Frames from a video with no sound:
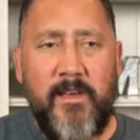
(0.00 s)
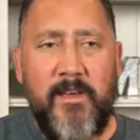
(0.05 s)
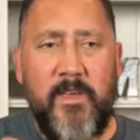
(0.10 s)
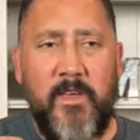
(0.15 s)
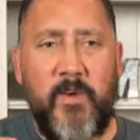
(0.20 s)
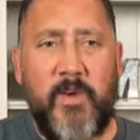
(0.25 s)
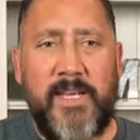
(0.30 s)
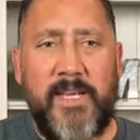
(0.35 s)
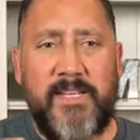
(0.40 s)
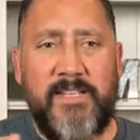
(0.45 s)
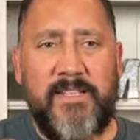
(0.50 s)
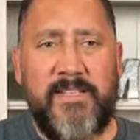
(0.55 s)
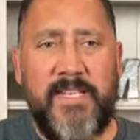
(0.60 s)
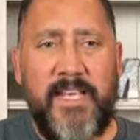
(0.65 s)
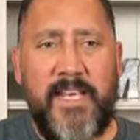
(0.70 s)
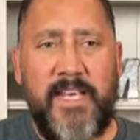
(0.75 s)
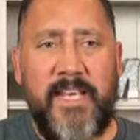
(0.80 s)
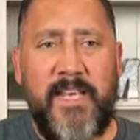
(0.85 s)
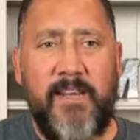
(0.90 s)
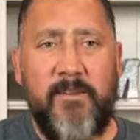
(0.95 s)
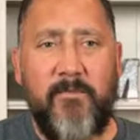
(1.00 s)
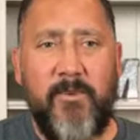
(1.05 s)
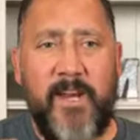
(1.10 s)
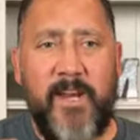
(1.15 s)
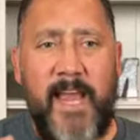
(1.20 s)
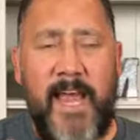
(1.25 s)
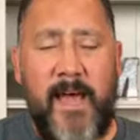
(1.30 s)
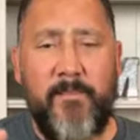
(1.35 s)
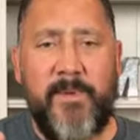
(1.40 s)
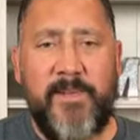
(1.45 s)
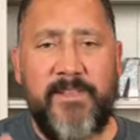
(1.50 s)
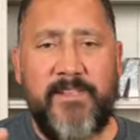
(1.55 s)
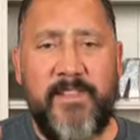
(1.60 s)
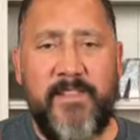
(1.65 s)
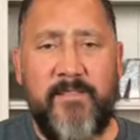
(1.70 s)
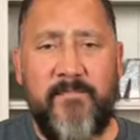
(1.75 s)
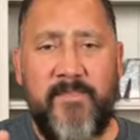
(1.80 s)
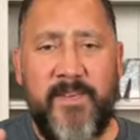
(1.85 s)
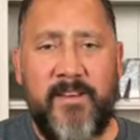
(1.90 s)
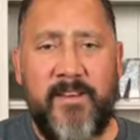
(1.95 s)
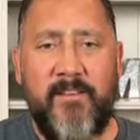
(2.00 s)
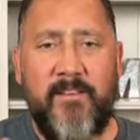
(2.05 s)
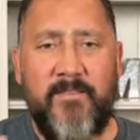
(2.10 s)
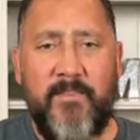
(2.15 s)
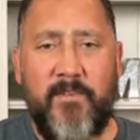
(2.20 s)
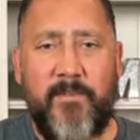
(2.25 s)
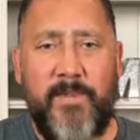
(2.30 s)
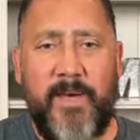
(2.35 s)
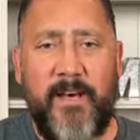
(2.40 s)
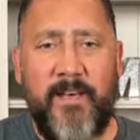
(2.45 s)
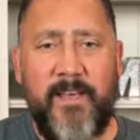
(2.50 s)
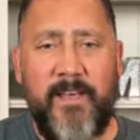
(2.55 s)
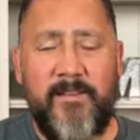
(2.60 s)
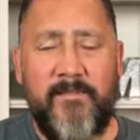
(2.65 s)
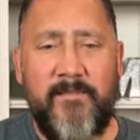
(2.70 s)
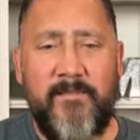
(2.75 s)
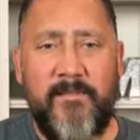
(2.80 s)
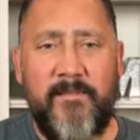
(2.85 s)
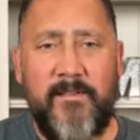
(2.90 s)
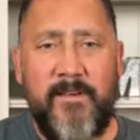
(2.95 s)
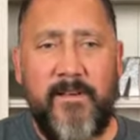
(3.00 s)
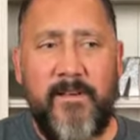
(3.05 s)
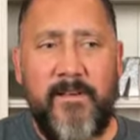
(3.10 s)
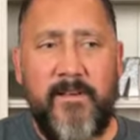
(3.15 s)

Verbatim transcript: you could see what happens in the middle of the rebellion.